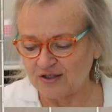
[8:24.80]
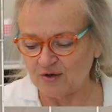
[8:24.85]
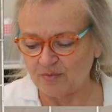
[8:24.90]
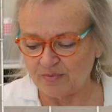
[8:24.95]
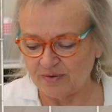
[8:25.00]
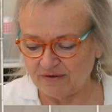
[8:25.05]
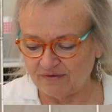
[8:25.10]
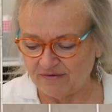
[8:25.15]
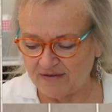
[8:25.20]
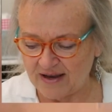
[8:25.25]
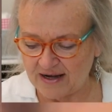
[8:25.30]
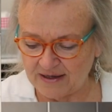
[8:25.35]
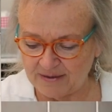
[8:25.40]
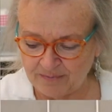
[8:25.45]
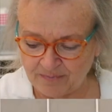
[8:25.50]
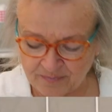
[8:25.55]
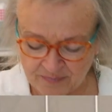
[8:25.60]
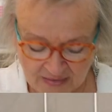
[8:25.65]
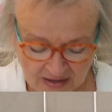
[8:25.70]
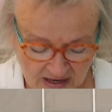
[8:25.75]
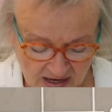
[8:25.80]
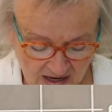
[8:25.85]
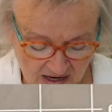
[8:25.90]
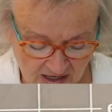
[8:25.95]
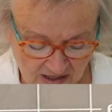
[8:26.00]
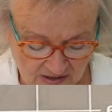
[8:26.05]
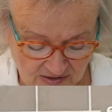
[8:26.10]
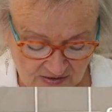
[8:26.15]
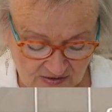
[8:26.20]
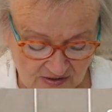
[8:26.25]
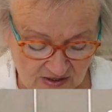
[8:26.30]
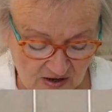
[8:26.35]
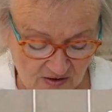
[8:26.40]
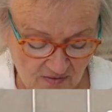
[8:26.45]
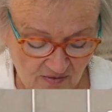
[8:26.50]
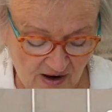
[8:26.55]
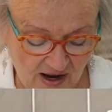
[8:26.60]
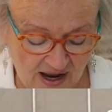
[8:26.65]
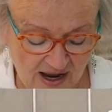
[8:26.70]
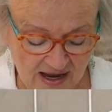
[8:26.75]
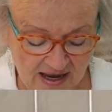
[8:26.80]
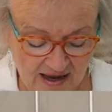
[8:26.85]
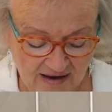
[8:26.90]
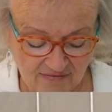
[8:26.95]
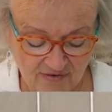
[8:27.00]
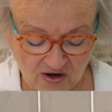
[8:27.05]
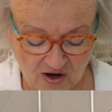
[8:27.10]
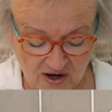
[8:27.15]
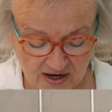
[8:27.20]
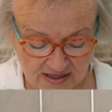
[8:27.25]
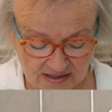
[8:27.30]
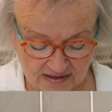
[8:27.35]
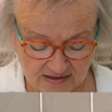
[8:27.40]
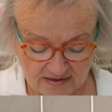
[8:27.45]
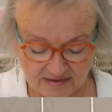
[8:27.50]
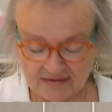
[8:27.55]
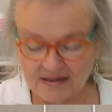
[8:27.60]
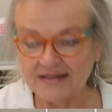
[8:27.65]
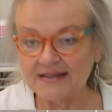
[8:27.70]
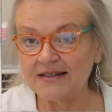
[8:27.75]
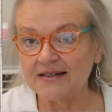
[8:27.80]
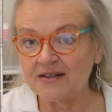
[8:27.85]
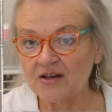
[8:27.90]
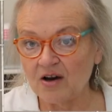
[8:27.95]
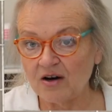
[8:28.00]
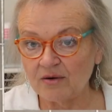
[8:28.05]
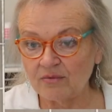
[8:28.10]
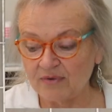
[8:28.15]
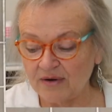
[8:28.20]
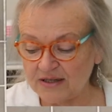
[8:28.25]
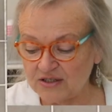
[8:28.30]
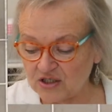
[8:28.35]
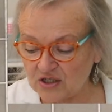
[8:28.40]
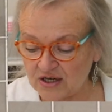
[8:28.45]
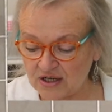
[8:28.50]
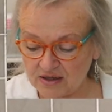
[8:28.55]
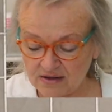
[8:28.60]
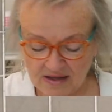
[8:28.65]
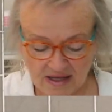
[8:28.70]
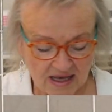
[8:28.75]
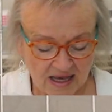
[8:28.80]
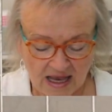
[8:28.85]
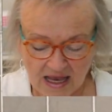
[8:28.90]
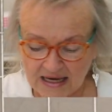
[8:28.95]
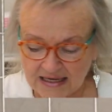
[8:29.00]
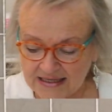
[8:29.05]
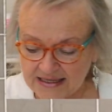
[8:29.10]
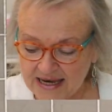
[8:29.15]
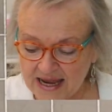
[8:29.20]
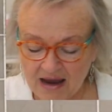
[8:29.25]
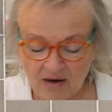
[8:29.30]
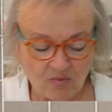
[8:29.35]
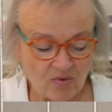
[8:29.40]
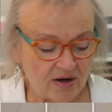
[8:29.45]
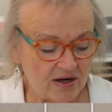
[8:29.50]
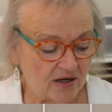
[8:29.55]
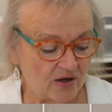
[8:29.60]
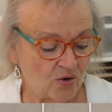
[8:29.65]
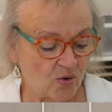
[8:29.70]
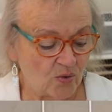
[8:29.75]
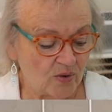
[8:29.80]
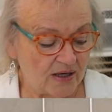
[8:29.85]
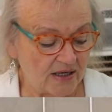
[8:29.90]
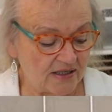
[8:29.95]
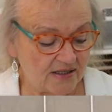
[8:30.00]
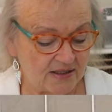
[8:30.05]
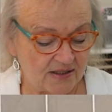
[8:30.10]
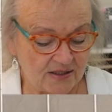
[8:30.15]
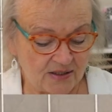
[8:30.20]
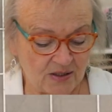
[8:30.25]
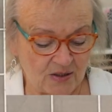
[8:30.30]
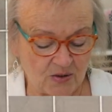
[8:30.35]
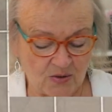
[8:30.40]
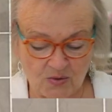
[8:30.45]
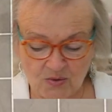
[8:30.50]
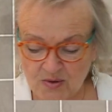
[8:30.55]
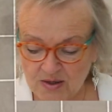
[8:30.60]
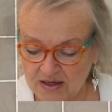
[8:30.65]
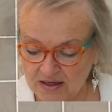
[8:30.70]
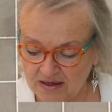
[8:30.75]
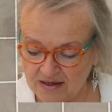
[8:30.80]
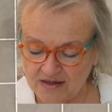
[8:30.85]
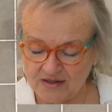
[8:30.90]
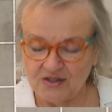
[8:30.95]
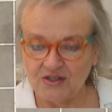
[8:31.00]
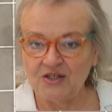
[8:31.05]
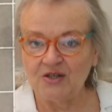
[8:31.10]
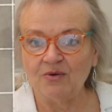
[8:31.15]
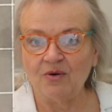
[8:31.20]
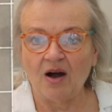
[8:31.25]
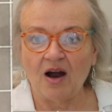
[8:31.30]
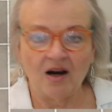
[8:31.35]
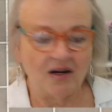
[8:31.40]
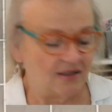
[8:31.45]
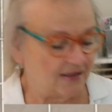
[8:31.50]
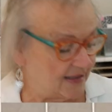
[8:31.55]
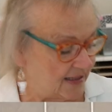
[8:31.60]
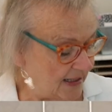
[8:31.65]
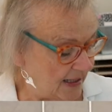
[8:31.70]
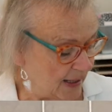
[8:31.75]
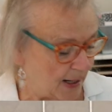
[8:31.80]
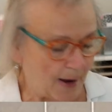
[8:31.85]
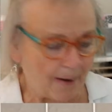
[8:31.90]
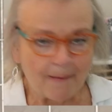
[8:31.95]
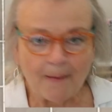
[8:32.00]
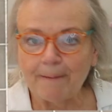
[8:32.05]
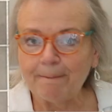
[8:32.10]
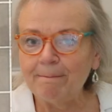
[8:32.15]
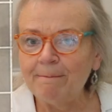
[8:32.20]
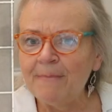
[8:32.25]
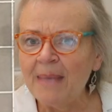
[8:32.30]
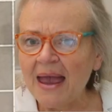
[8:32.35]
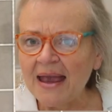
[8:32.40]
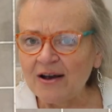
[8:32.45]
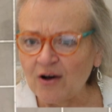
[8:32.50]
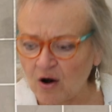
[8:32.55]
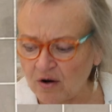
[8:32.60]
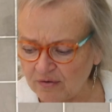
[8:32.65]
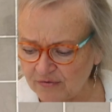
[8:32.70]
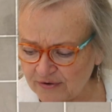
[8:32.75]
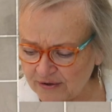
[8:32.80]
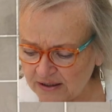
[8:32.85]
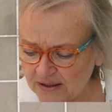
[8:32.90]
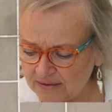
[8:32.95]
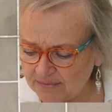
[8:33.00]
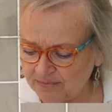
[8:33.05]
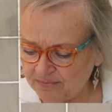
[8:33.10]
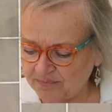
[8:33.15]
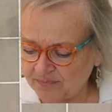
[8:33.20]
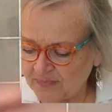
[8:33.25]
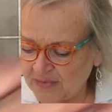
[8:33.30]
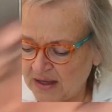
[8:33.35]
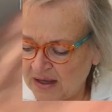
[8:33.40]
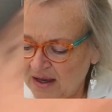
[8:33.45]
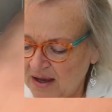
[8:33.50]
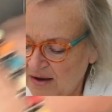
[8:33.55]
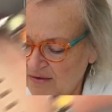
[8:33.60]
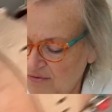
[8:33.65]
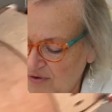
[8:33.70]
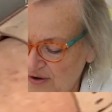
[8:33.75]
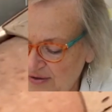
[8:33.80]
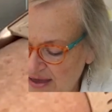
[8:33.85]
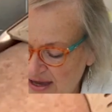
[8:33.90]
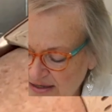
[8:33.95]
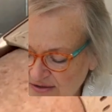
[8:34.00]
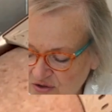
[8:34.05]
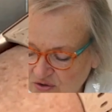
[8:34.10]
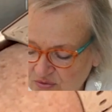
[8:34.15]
super fun. So I have got, this is our original. Now we are going to do our little makeover for that